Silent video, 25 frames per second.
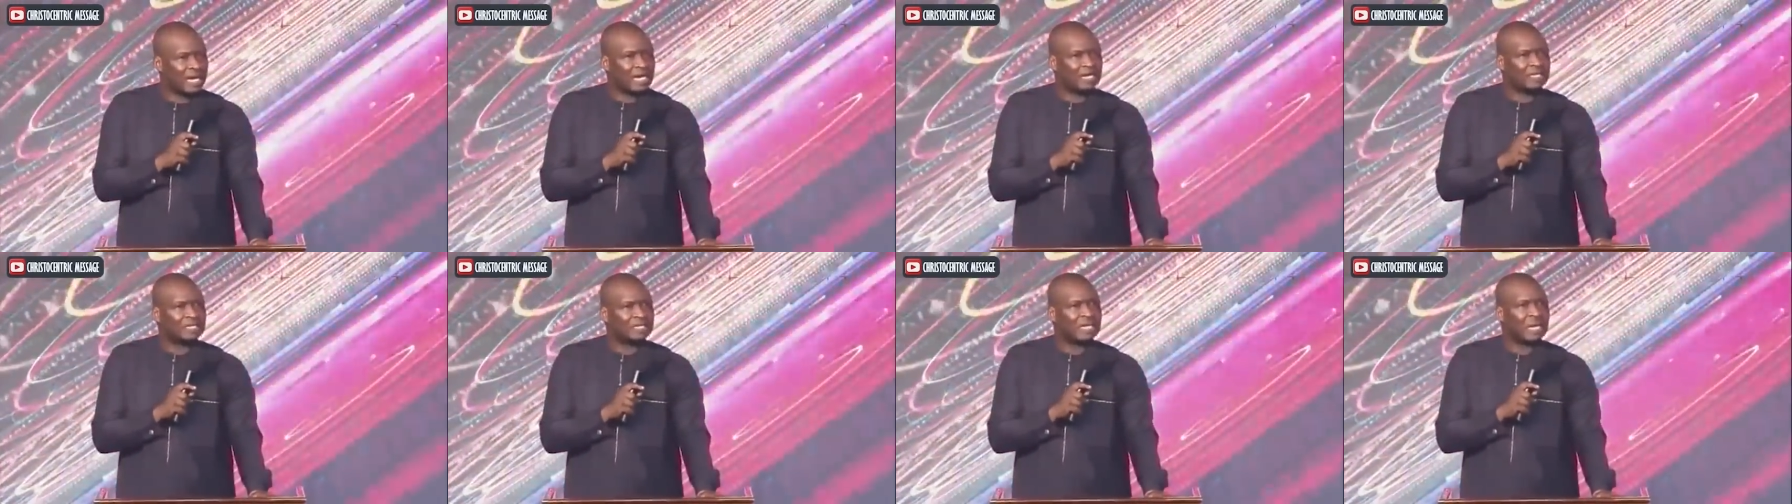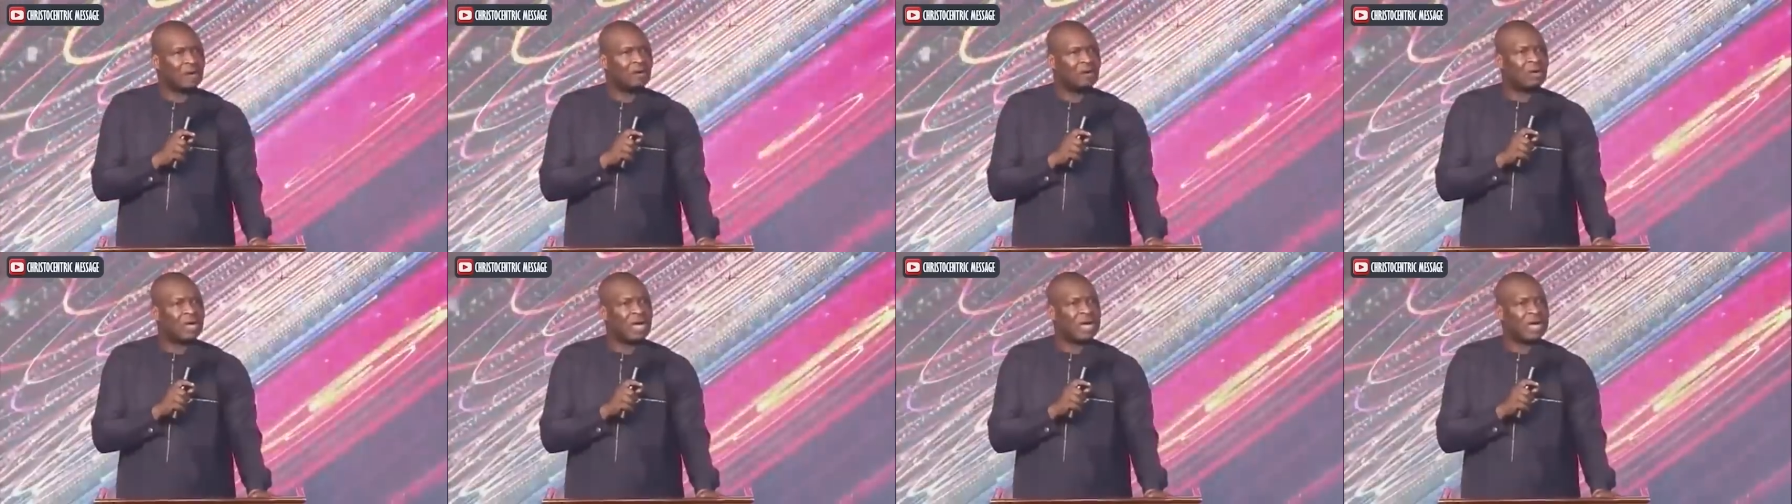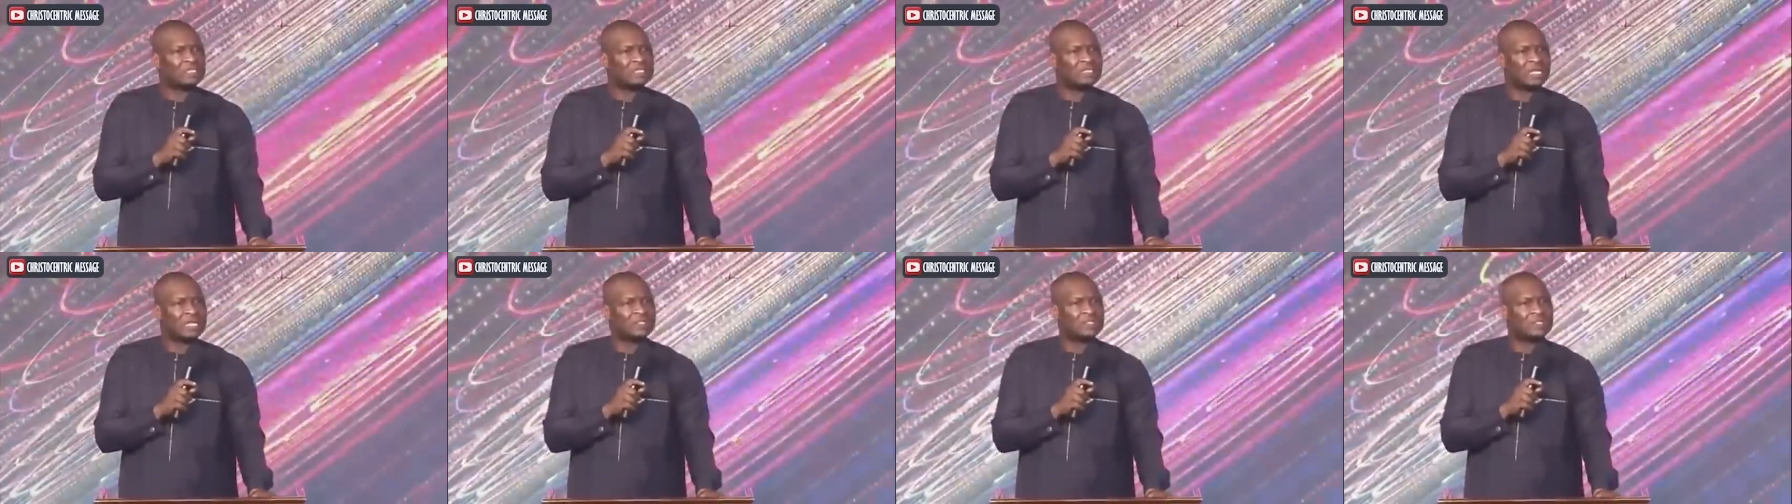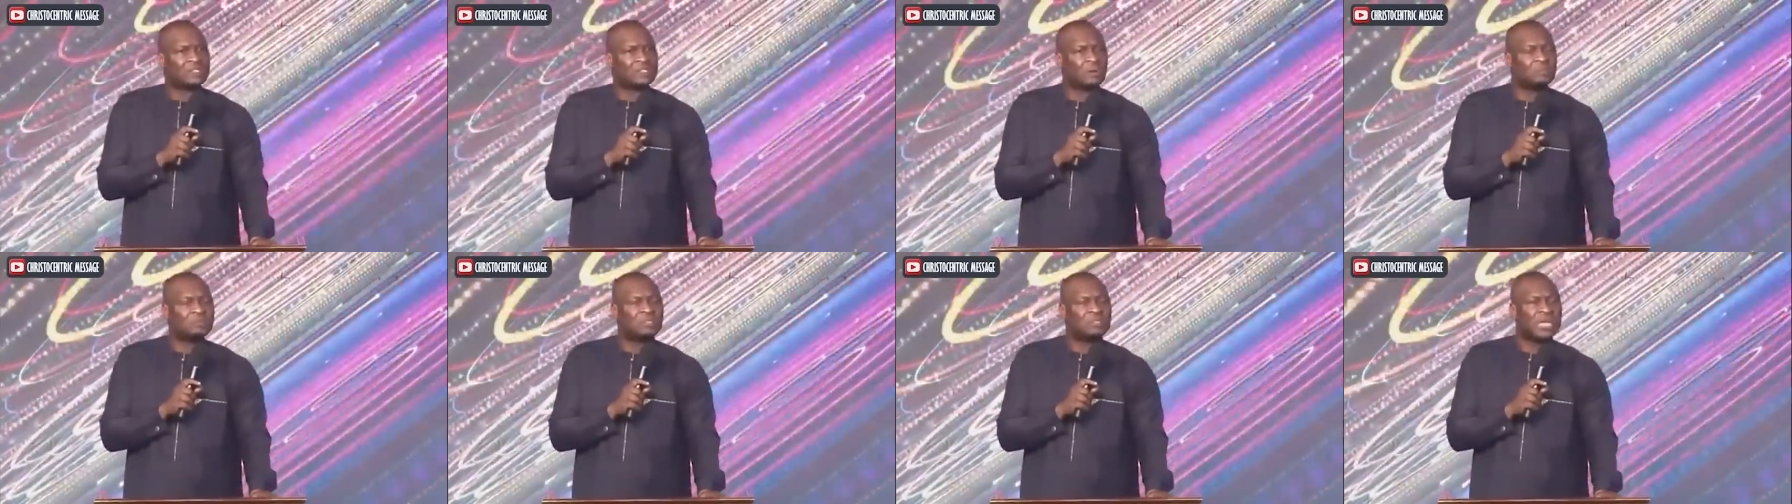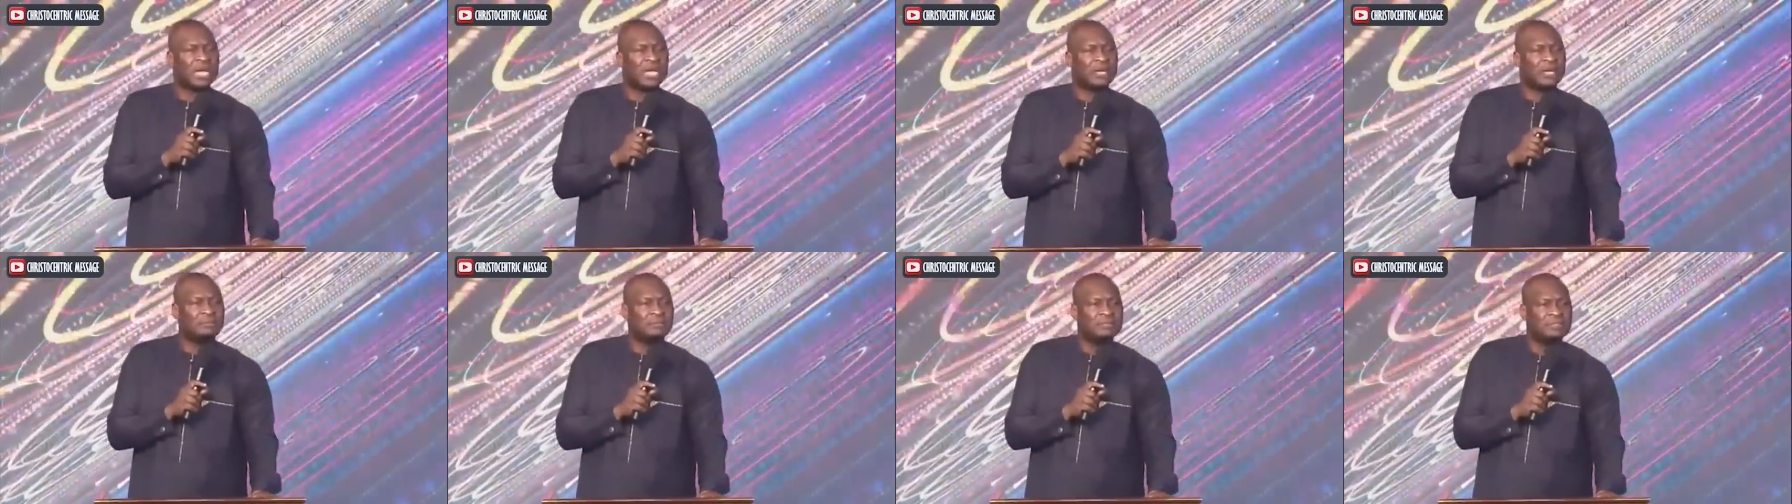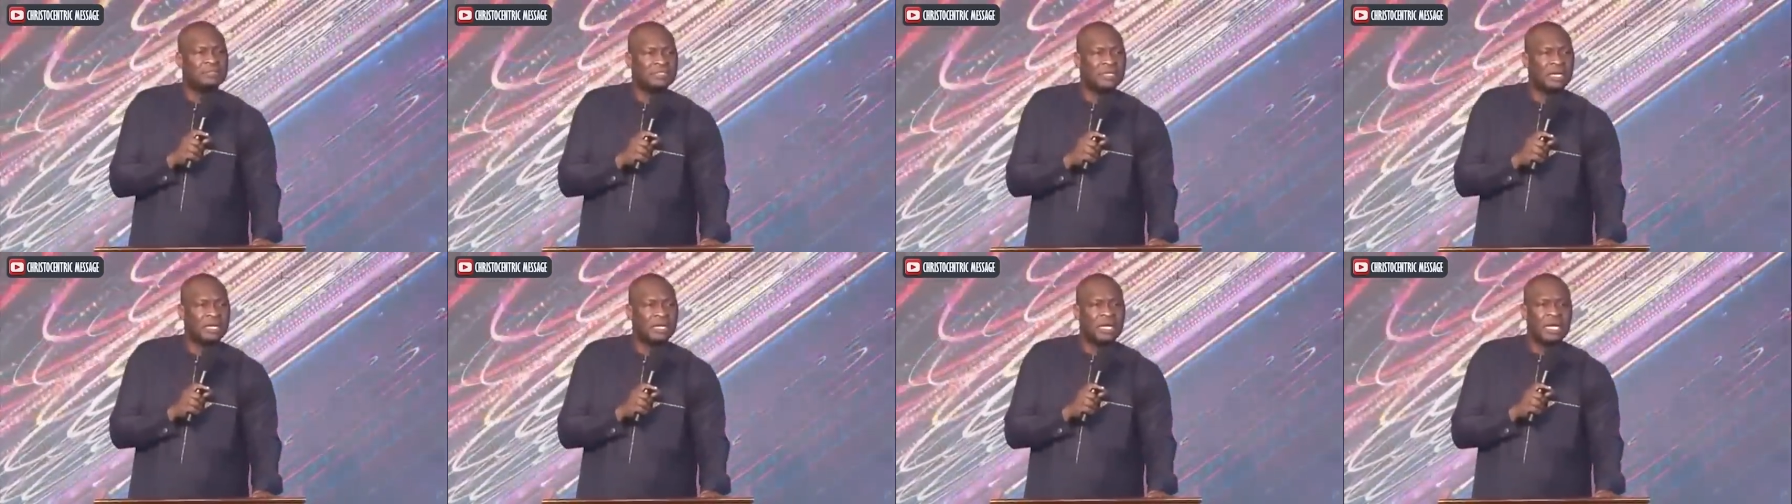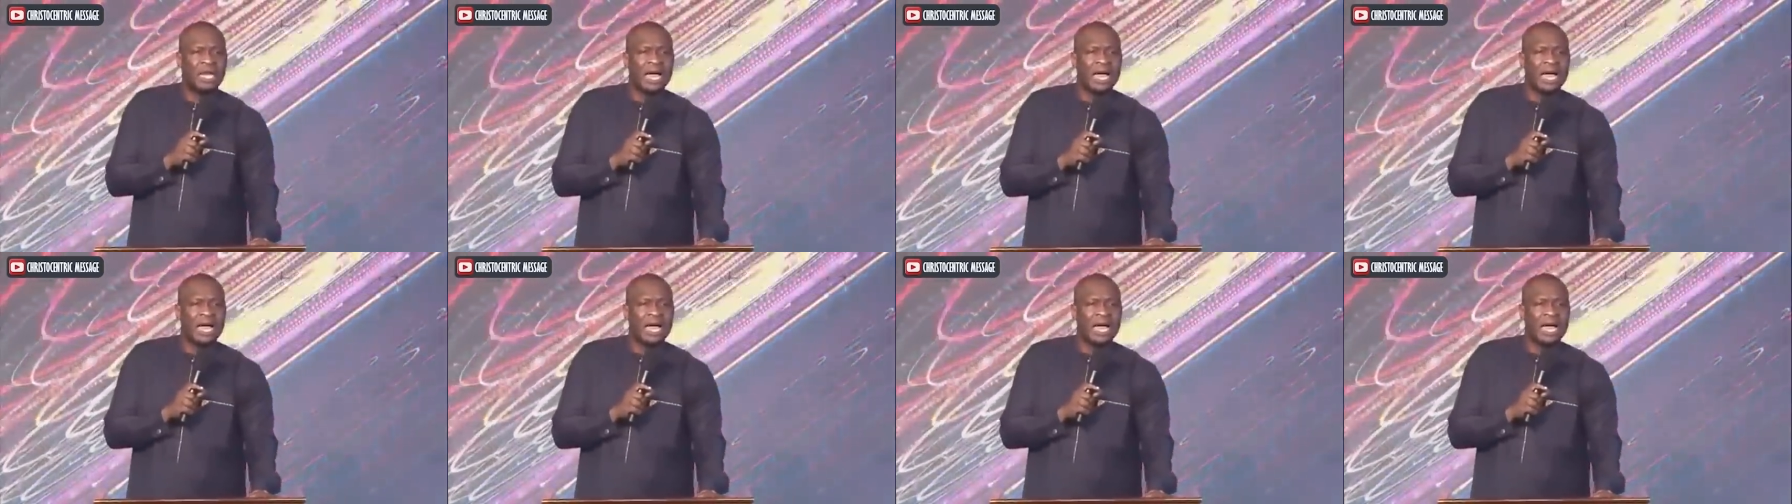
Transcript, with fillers: and downcast and sometimes